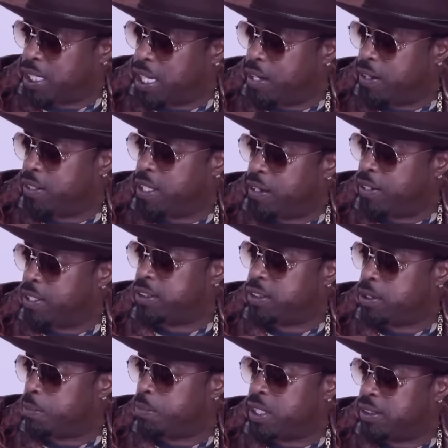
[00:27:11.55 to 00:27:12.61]
There, there is
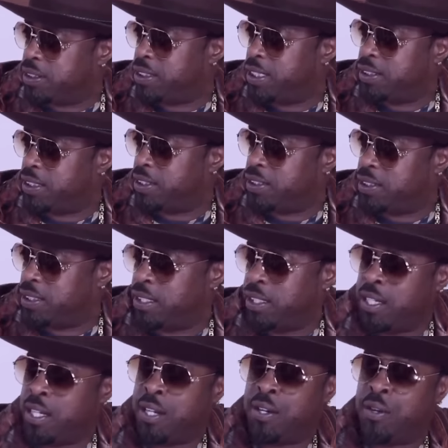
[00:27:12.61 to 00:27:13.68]
some consistency
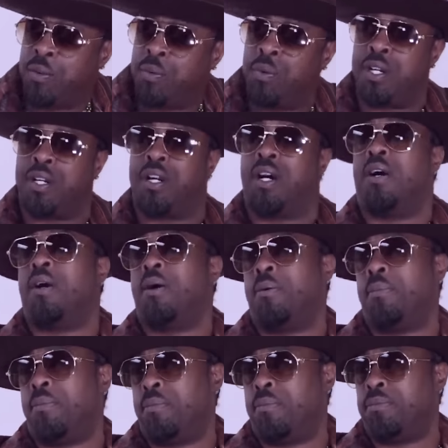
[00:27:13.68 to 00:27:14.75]
right. with
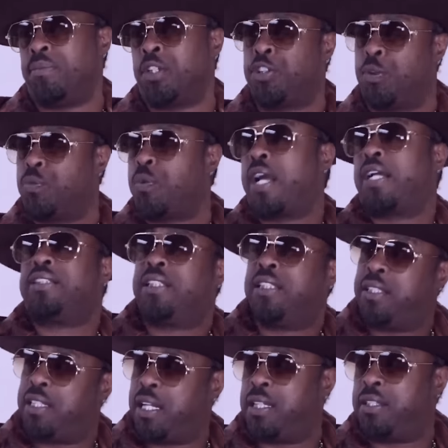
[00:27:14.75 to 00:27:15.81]
um, the
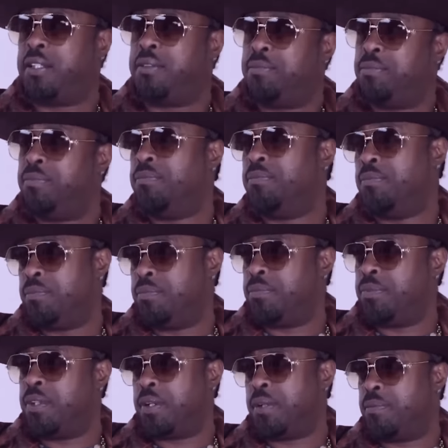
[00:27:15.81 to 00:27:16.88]
direction and the,
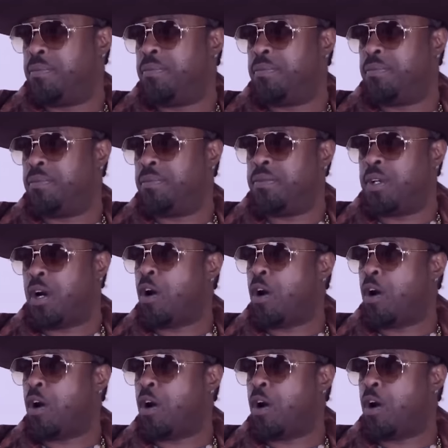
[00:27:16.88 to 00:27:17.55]
the, the